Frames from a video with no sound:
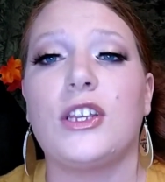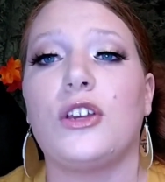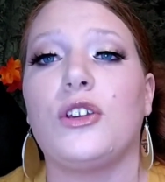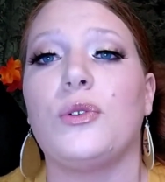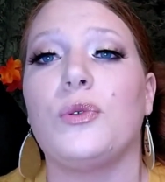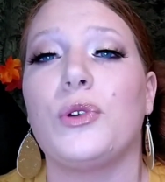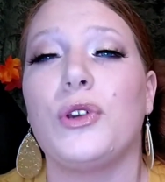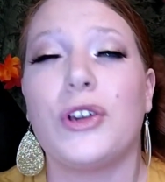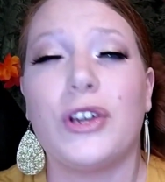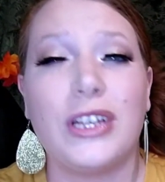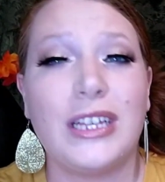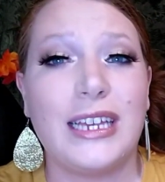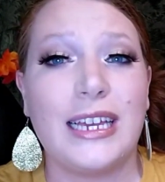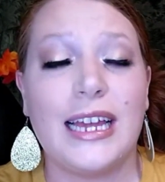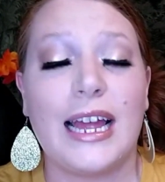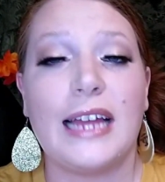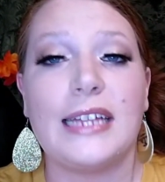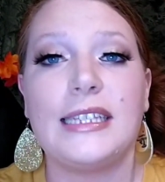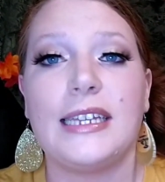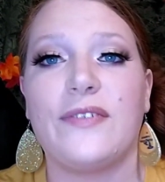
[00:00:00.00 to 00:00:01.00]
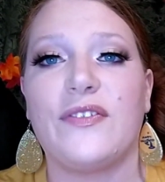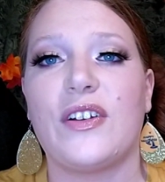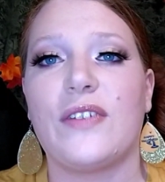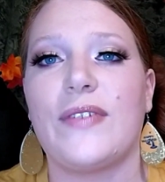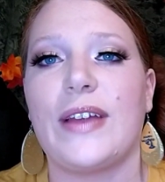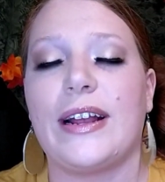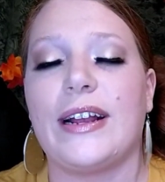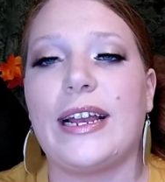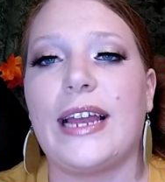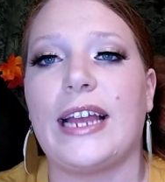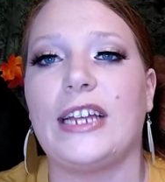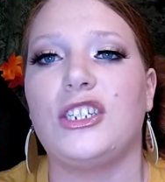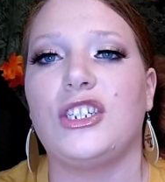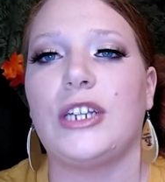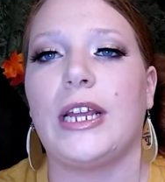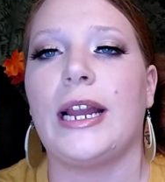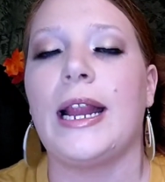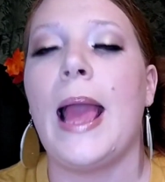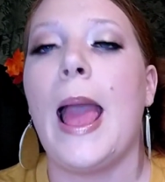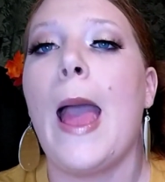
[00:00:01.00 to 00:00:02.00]
so you could get a different
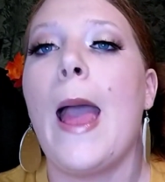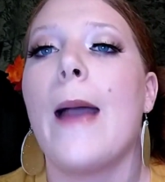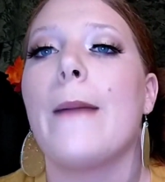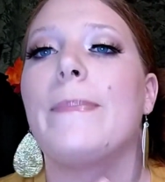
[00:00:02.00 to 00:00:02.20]
variation,